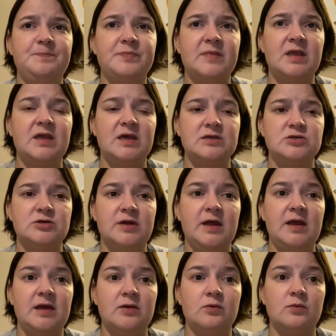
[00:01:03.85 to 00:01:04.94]

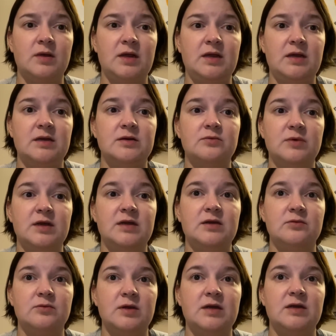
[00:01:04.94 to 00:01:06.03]
yesterday it rained and rained and
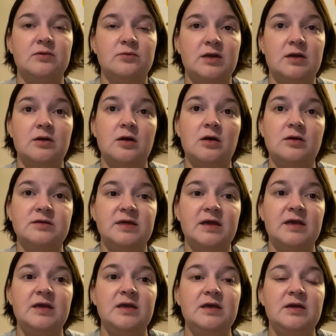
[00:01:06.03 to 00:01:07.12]
rained and rained all
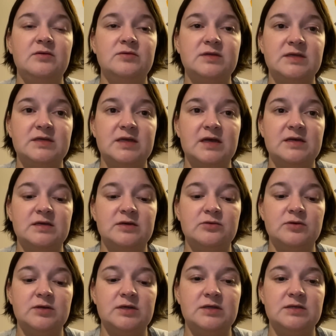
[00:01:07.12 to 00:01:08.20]
day. It was like 10
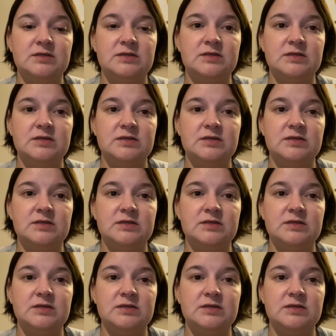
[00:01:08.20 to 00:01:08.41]
degrees